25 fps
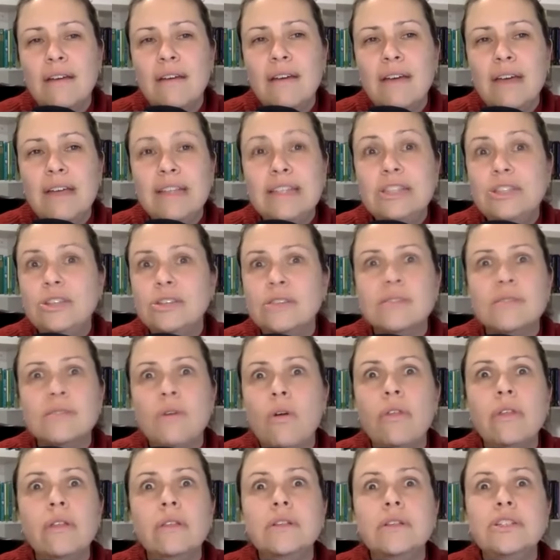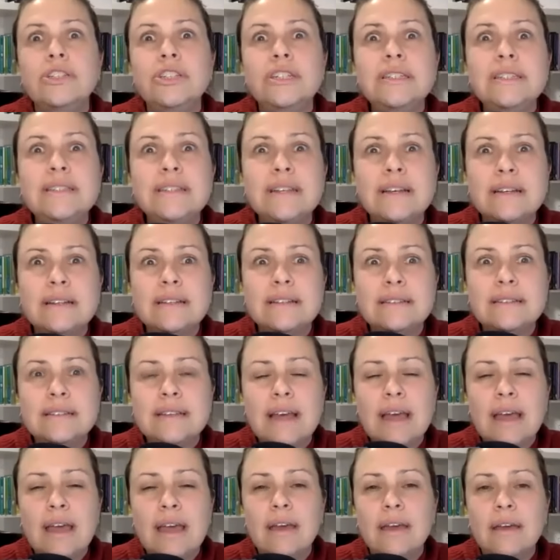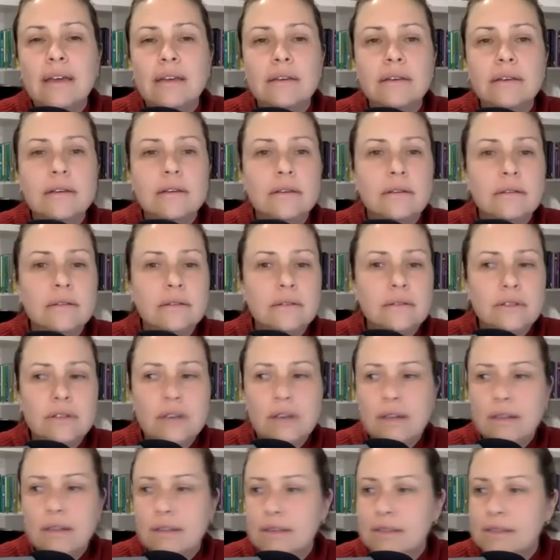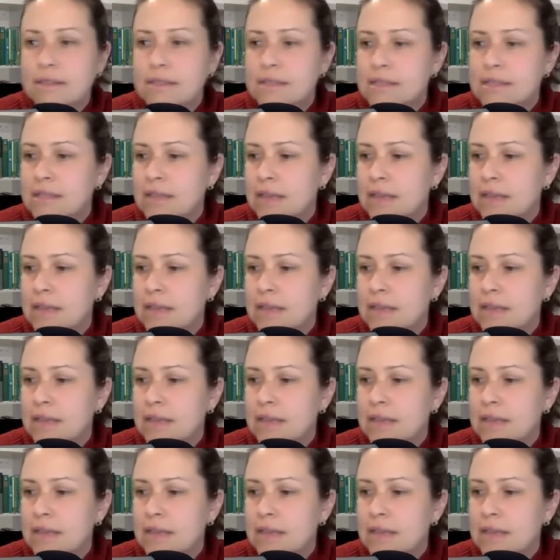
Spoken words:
It's just all the logistics and checklists